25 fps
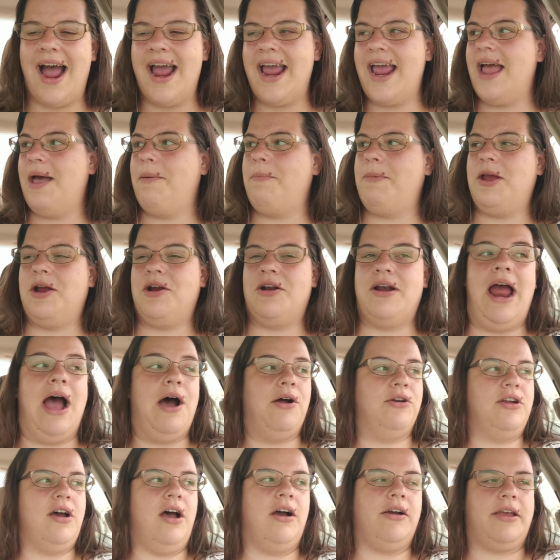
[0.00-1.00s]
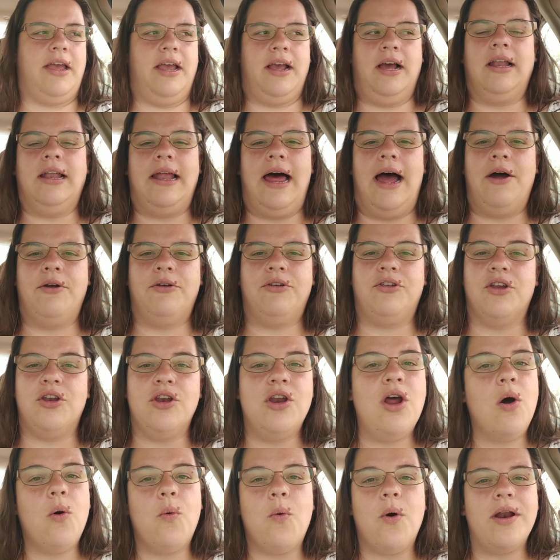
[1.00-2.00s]
I am here now talking aloud to
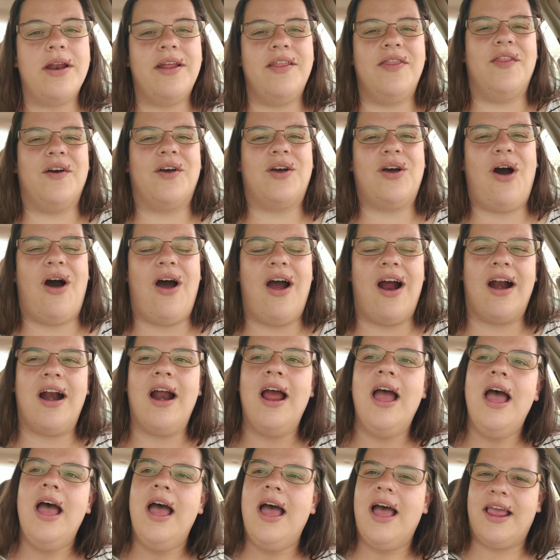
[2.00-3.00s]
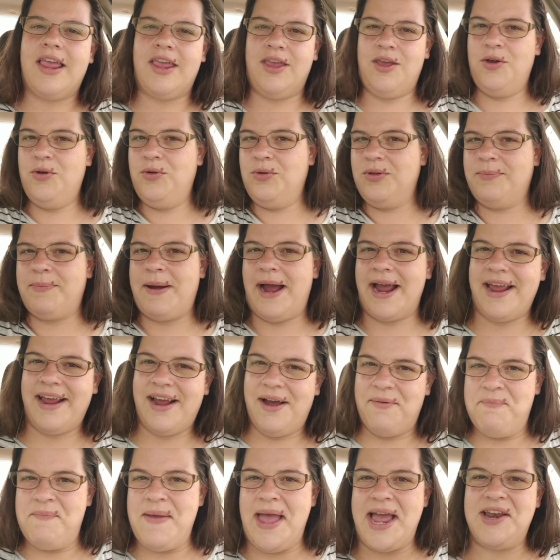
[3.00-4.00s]
no one in the car, you,
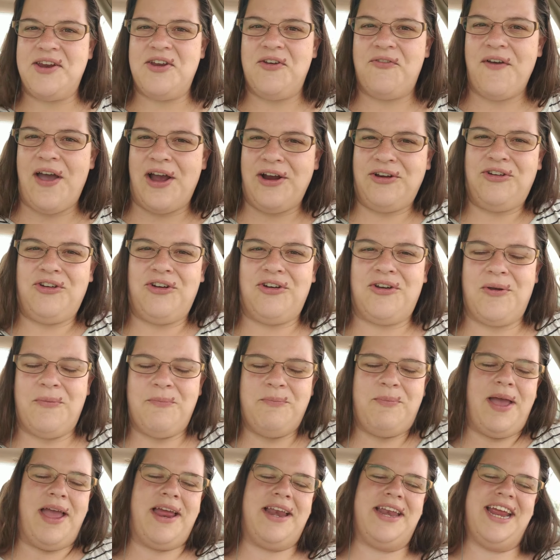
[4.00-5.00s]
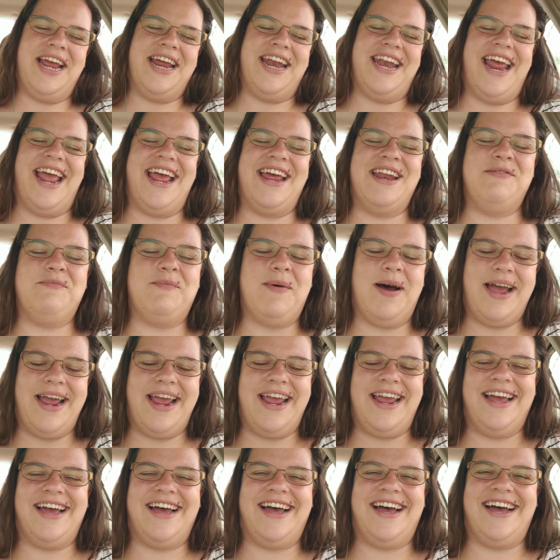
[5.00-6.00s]
my manufactured companion, and
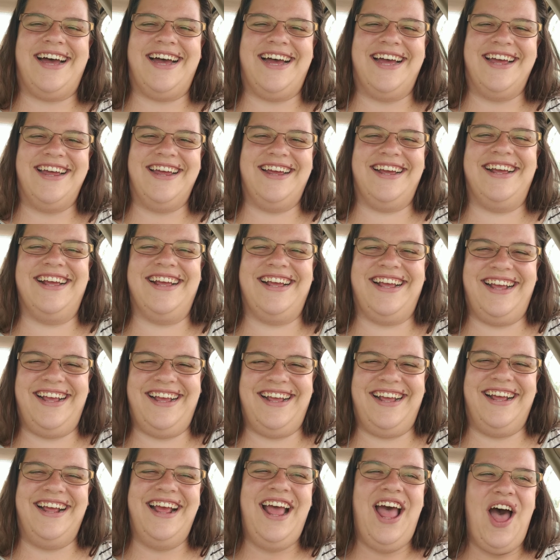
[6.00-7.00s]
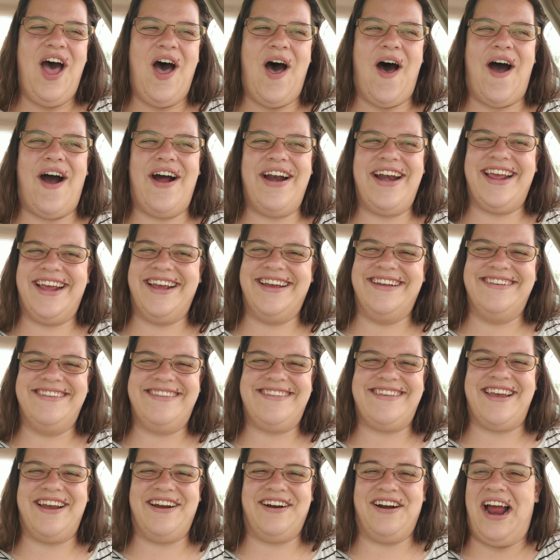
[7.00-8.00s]
my
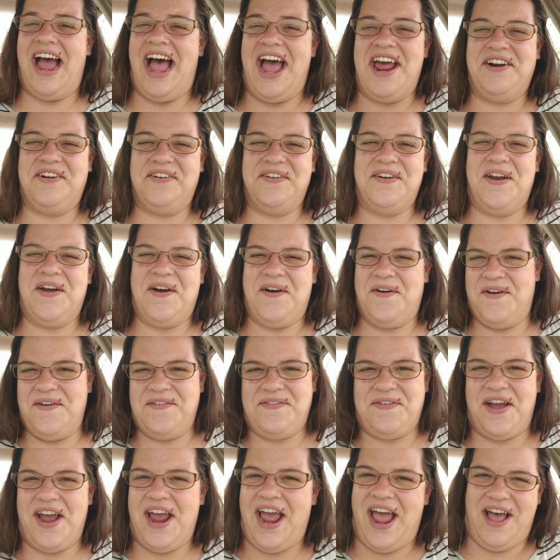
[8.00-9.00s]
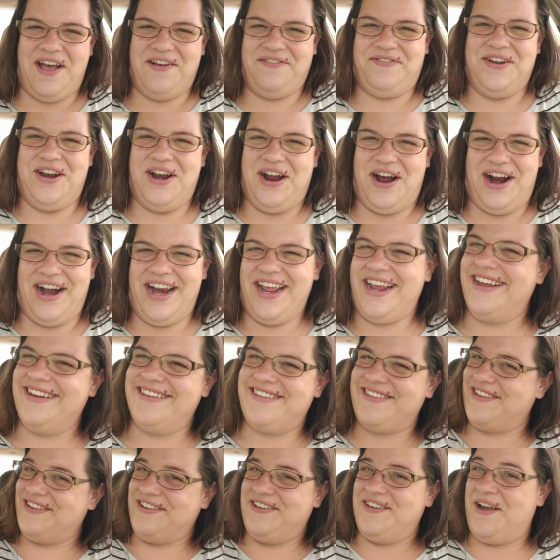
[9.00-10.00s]
audience here, I don't know if I have an
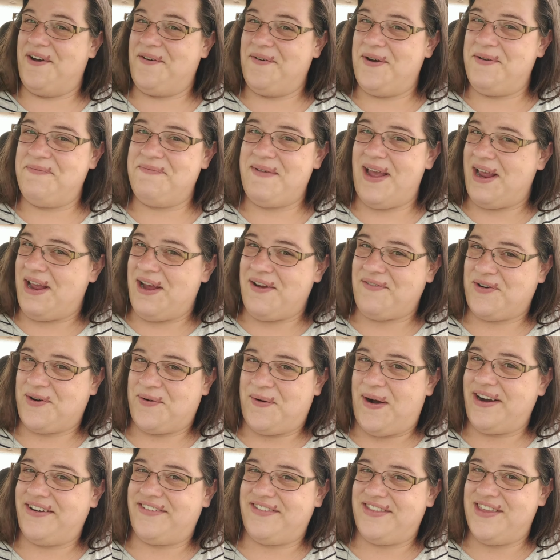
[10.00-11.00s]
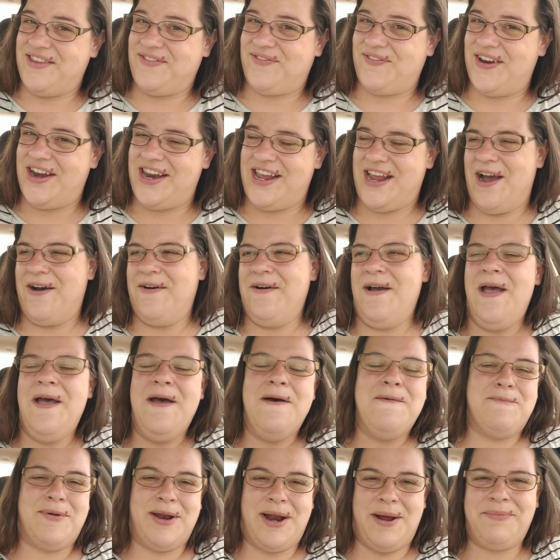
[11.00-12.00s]
audience. No one may ever watch this video,
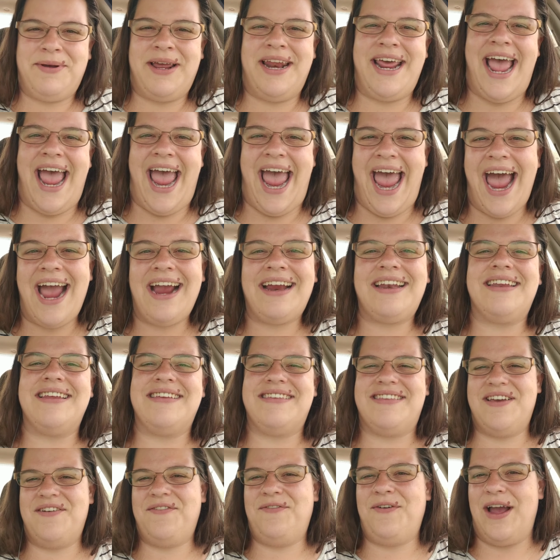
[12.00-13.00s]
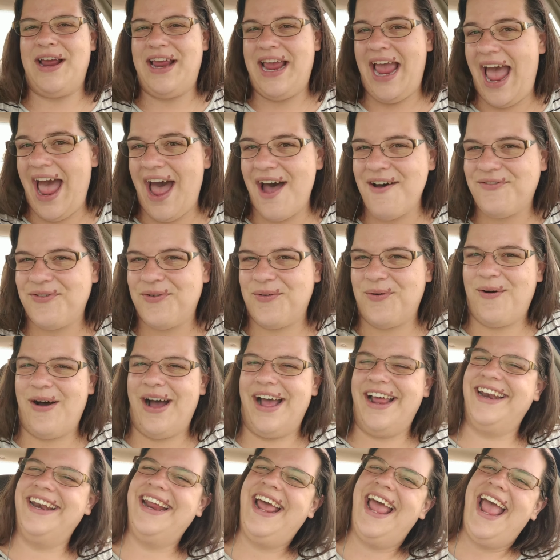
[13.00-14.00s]
but I'm going to act as if I have
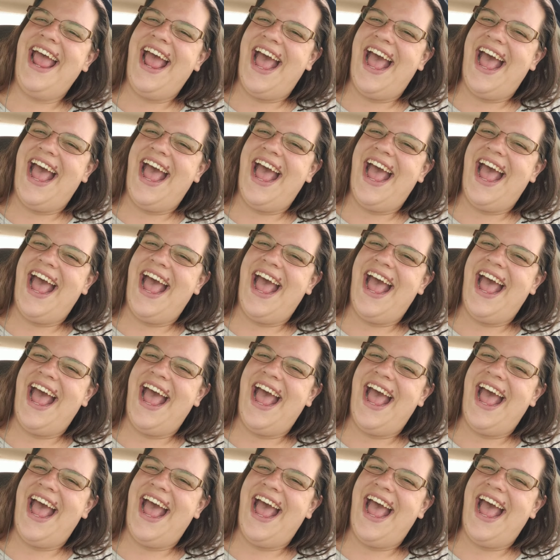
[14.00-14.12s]
one,